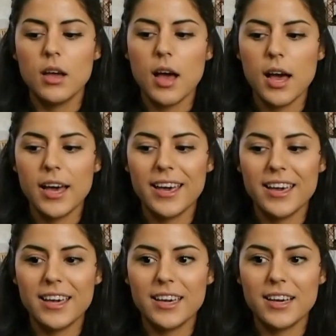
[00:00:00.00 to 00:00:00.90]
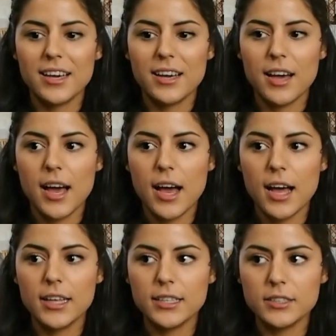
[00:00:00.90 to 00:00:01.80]
I
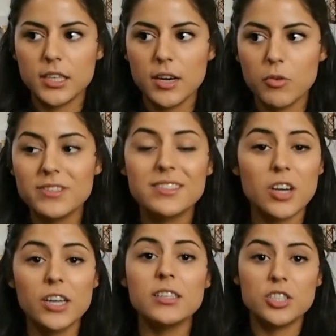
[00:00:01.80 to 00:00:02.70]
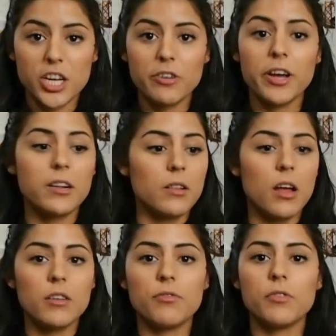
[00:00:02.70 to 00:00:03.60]
was starting to generate a
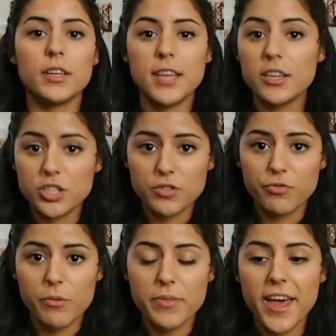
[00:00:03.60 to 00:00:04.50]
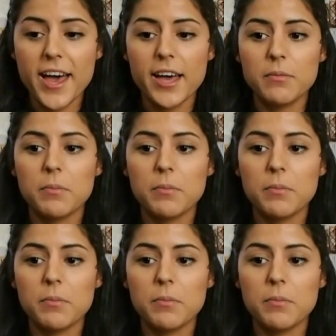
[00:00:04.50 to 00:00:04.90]
lot of attention from that,